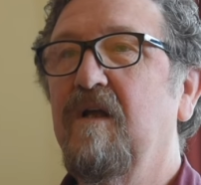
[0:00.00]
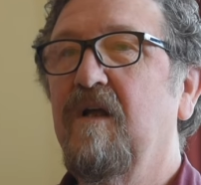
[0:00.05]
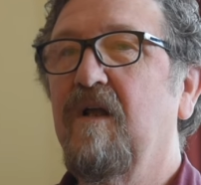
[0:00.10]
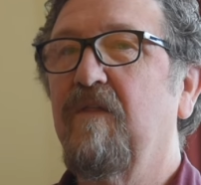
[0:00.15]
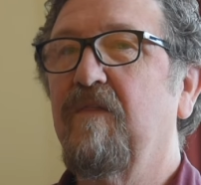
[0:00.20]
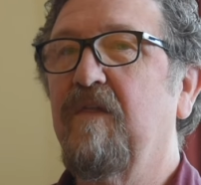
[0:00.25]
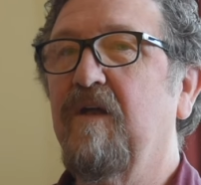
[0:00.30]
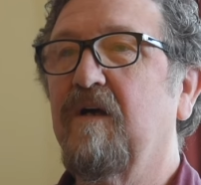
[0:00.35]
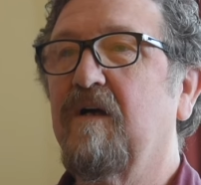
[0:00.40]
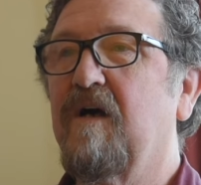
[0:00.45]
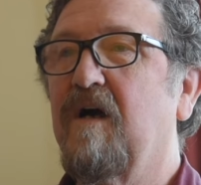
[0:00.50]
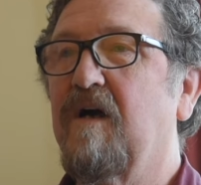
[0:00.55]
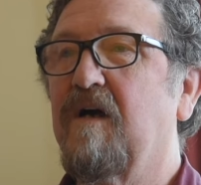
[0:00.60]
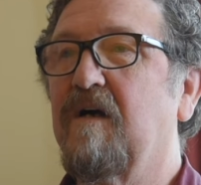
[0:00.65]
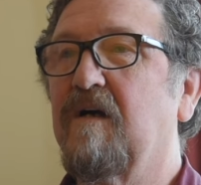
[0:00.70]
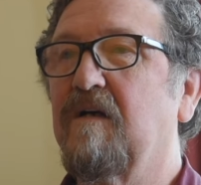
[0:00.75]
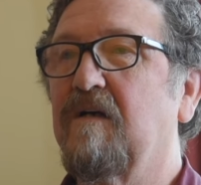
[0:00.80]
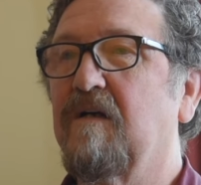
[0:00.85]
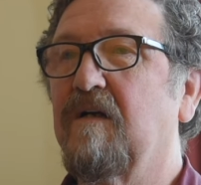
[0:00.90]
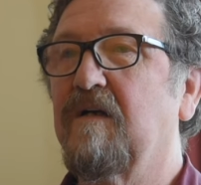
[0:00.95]
there
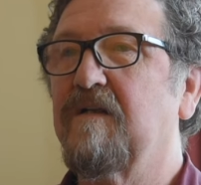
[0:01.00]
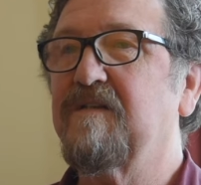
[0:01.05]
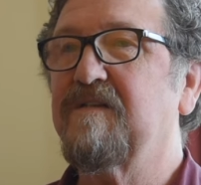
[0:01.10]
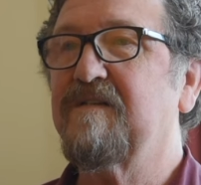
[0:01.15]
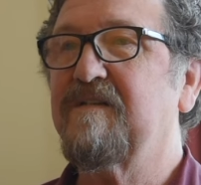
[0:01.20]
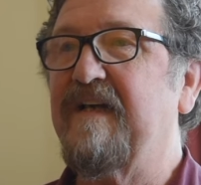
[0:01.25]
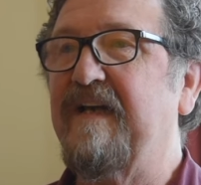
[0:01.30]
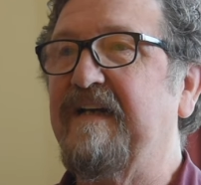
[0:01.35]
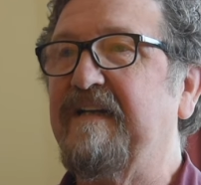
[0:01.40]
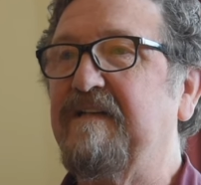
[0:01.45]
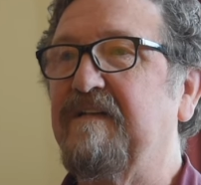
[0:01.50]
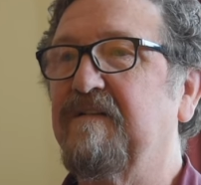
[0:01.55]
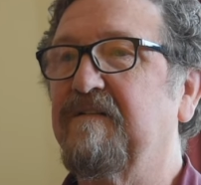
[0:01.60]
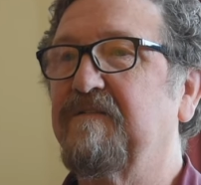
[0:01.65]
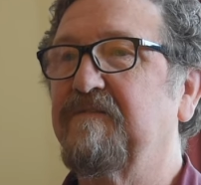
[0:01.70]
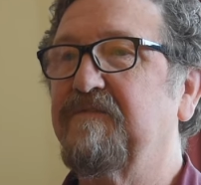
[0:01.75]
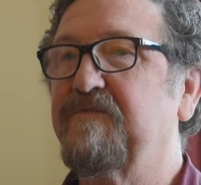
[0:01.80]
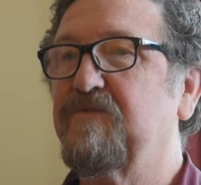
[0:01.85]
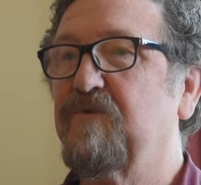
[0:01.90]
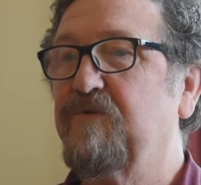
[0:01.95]
are a set
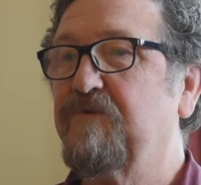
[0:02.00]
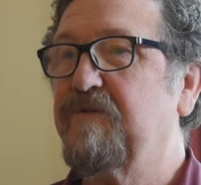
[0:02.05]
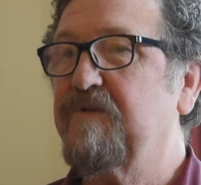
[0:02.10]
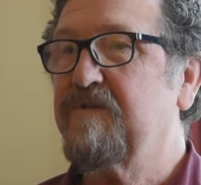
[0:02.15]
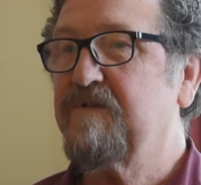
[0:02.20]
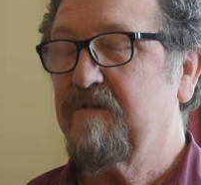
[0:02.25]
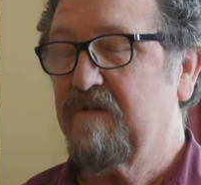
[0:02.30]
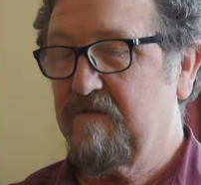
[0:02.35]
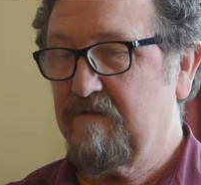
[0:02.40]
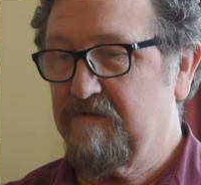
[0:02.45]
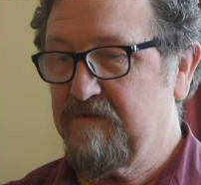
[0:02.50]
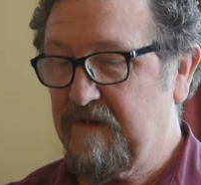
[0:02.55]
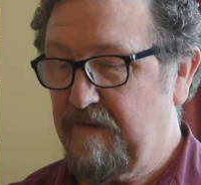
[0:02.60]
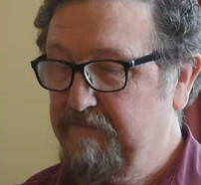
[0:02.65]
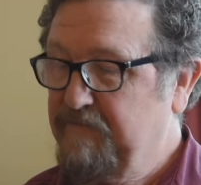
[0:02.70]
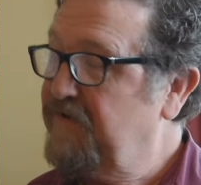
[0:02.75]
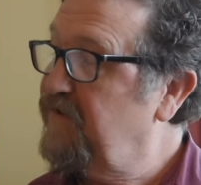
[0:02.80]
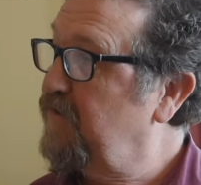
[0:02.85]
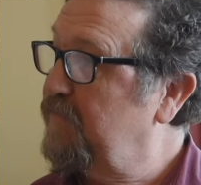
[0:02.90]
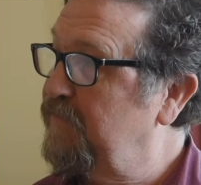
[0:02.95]
of sutras, the
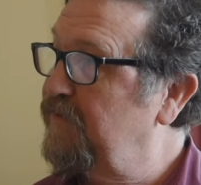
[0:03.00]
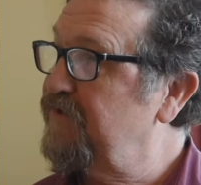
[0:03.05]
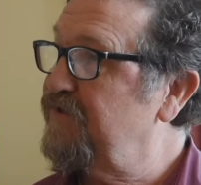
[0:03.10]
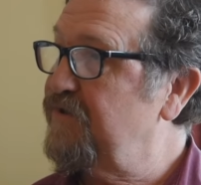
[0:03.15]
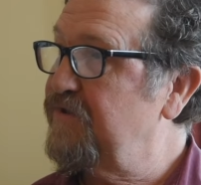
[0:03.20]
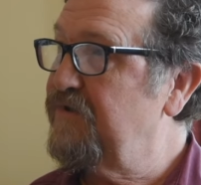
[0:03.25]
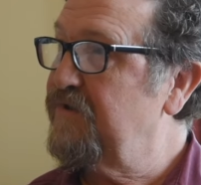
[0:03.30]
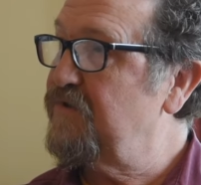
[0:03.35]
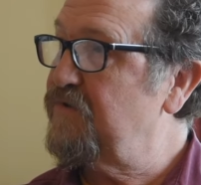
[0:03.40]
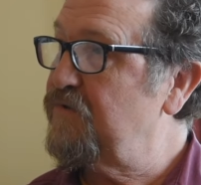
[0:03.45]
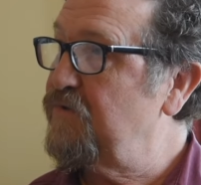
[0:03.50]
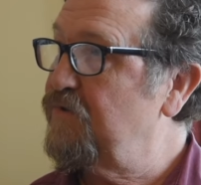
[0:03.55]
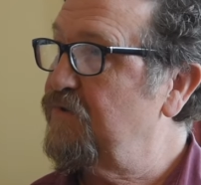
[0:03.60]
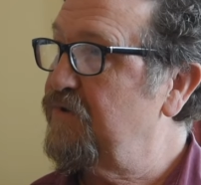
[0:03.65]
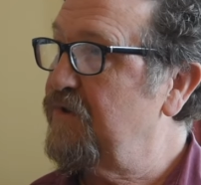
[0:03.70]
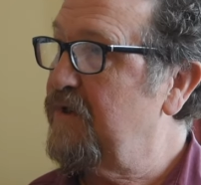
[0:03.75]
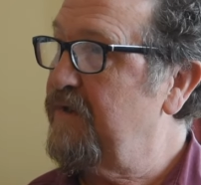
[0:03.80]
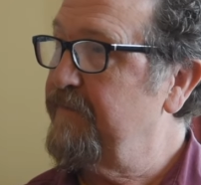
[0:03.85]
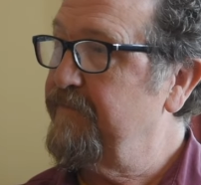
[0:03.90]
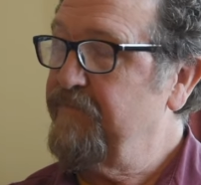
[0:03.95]
Sambhinamochana
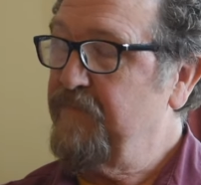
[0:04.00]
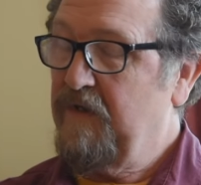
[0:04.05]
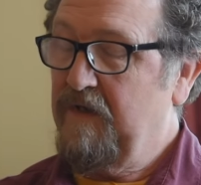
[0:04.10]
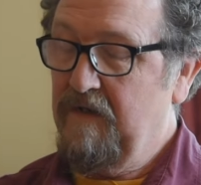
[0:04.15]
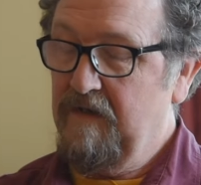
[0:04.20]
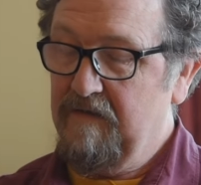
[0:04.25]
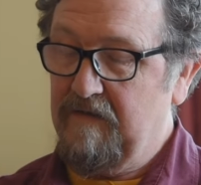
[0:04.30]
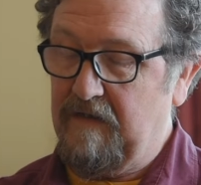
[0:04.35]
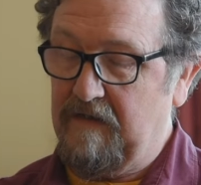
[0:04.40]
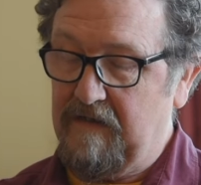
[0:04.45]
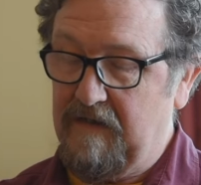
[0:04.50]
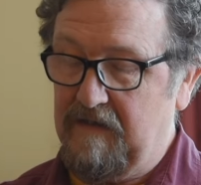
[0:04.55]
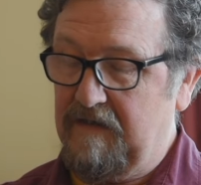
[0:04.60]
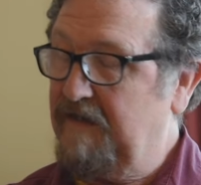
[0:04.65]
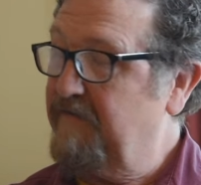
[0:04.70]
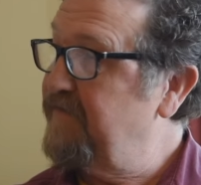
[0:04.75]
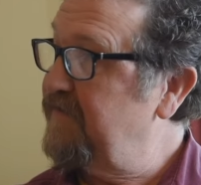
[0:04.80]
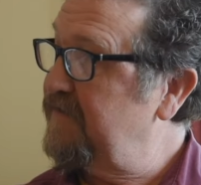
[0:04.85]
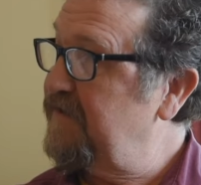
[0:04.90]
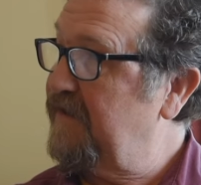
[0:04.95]
Sutra, the
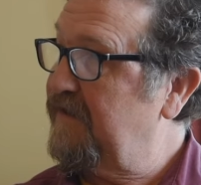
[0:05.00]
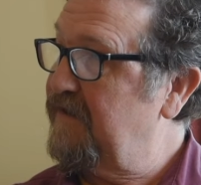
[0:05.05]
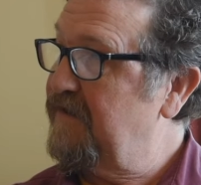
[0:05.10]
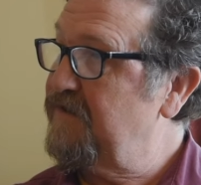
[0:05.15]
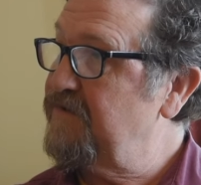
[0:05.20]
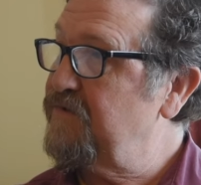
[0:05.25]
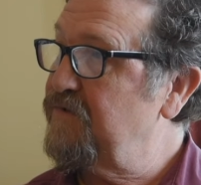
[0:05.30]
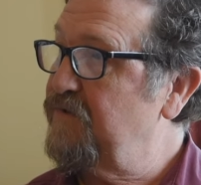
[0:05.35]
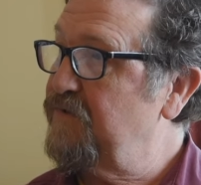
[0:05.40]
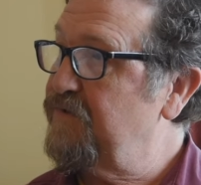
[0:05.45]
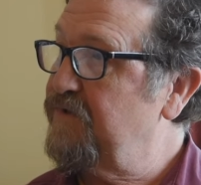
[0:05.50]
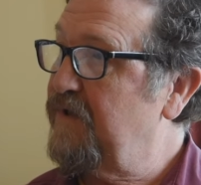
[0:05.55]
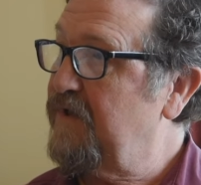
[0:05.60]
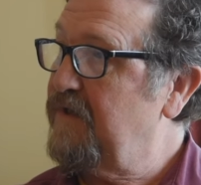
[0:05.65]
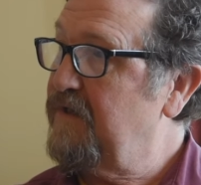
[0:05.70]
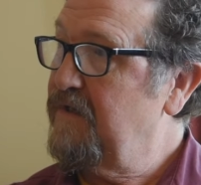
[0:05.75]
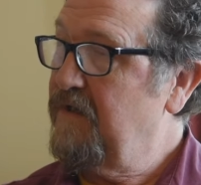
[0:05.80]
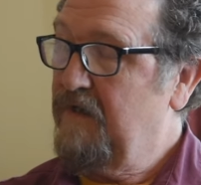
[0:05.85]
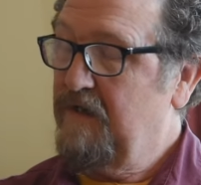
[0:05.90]
Lankavatara Sutra.